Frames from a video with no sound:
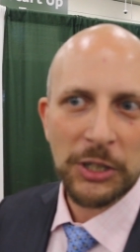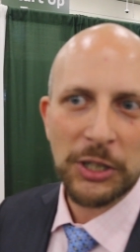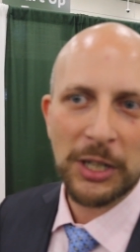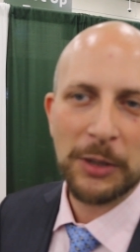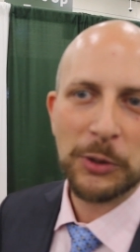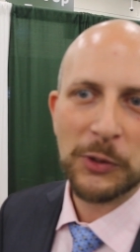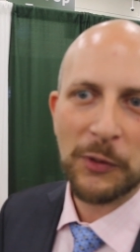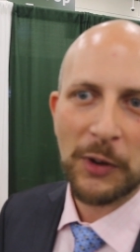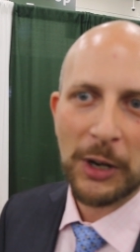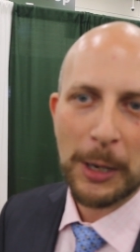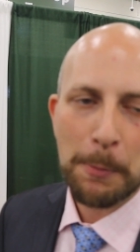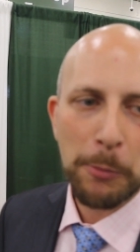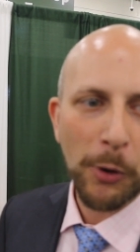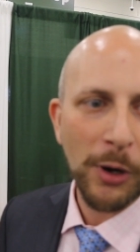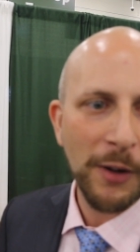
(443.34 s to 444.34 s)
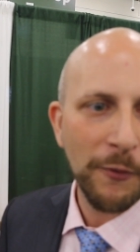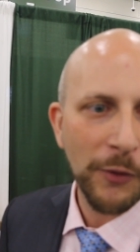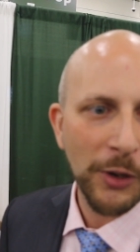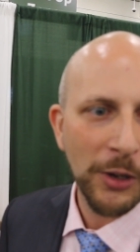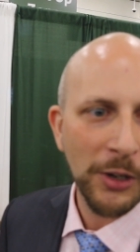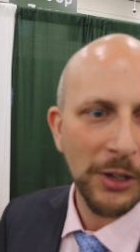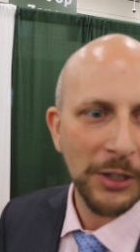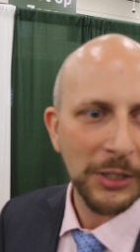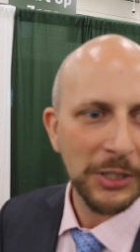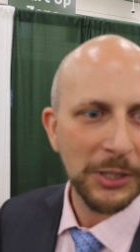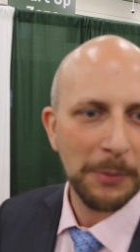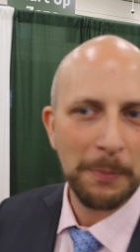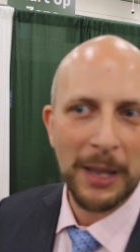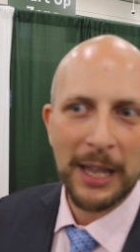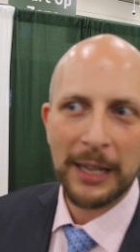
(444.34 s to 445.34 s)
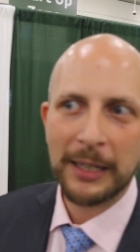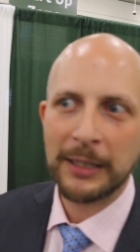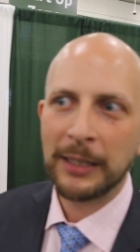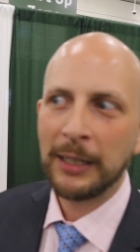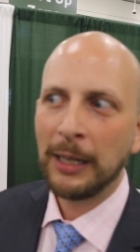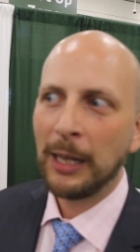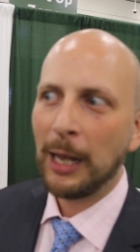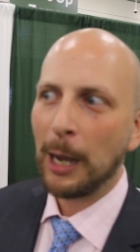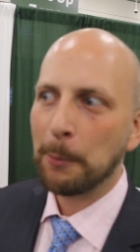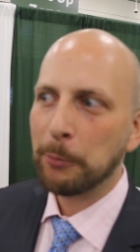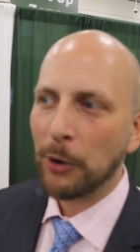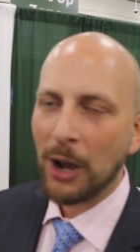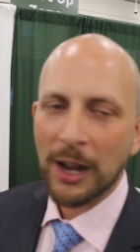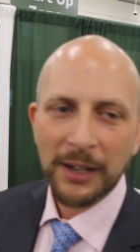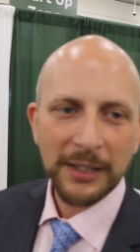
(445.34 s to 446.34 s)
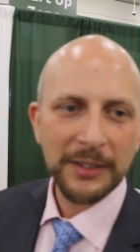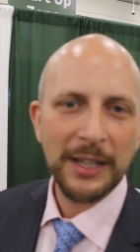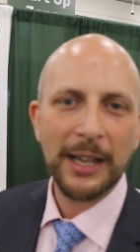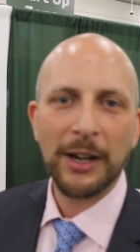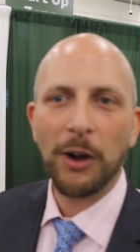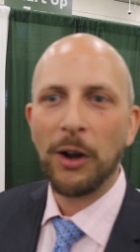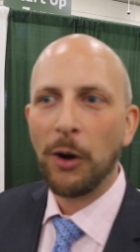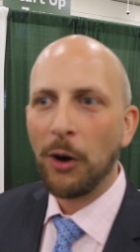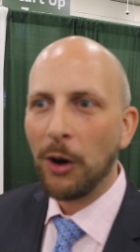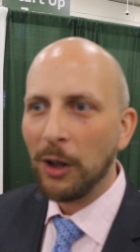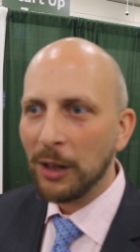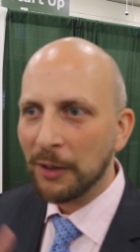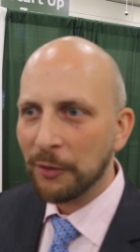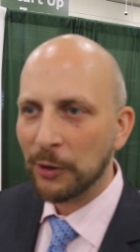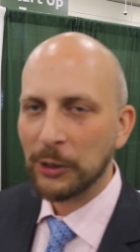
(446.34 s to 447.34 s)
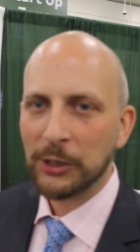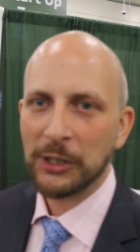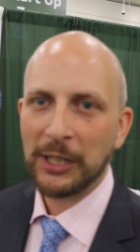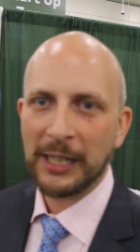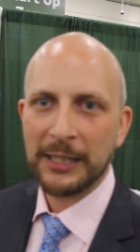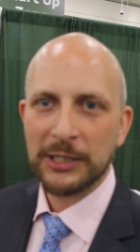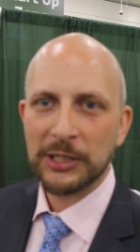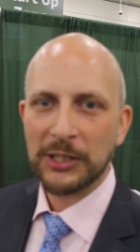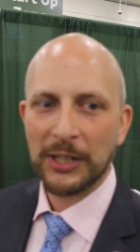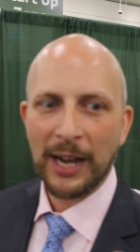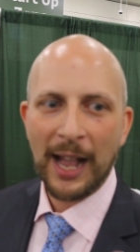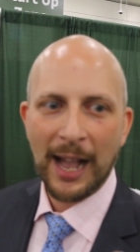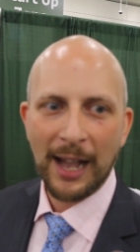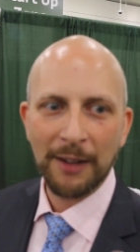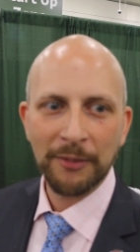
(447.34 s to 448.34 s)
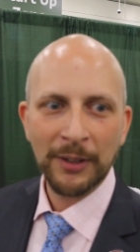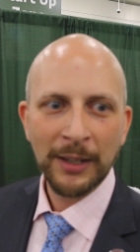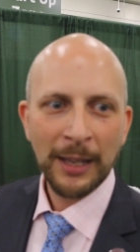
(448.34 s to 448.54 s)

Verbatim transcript: and she, it was very important for her to make a product that all of her kids could have.